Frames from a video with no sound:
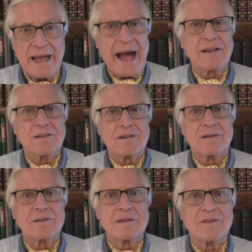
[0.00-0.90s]
And
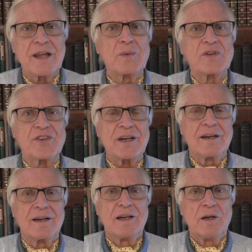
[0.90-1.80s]
there was
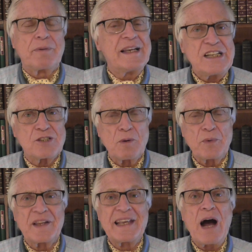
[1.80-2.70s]
the policeman
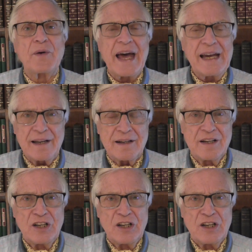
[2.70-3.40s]
with a loud hailer